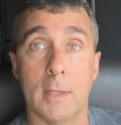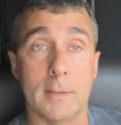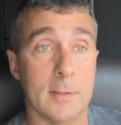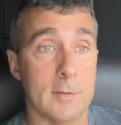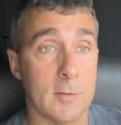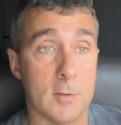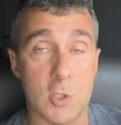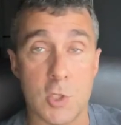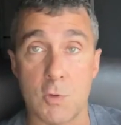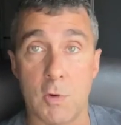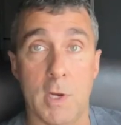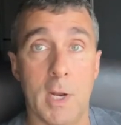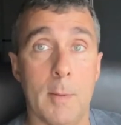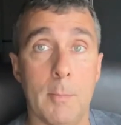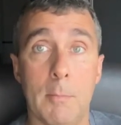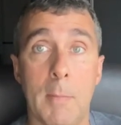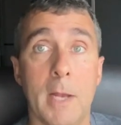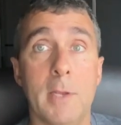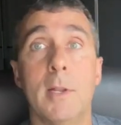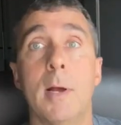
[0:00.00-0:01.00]
This is straight
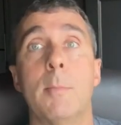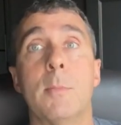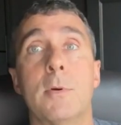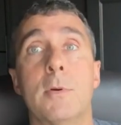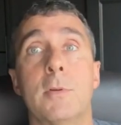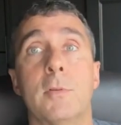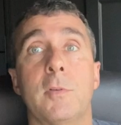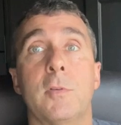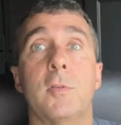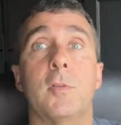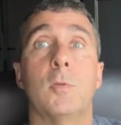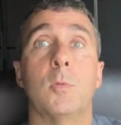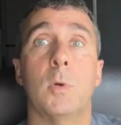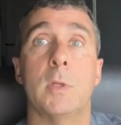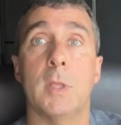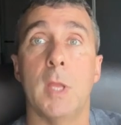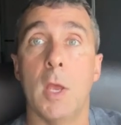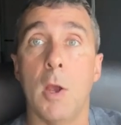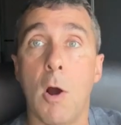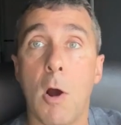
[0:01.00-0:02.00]
up my numbers. This is what
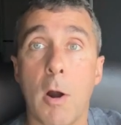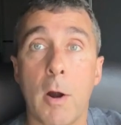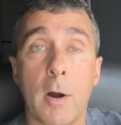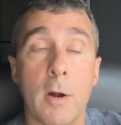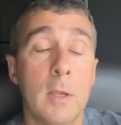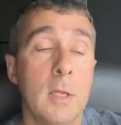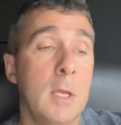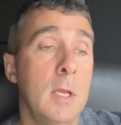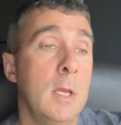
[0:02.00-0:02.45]
they are.